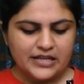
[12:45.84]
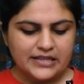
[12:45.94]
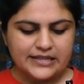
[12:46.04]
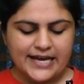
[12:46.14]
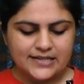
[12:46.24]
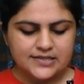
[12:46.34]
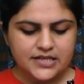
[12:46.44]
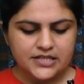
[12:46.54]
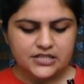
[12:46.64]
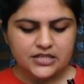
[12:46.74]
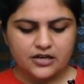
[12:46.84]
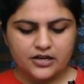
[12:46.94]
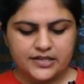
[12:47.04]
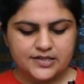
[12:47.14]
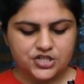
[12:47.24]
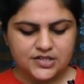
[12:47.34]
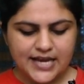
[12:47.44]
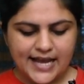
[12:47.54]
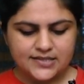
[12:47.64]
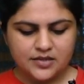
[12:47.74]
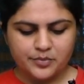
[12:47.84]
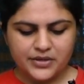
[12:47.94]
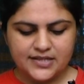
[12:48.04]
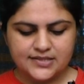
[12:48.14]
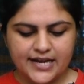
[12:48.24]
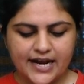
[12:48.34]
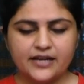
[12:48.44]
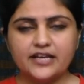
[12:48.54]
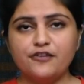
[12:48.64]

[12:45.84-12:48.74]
that's it. It's just as simple as that.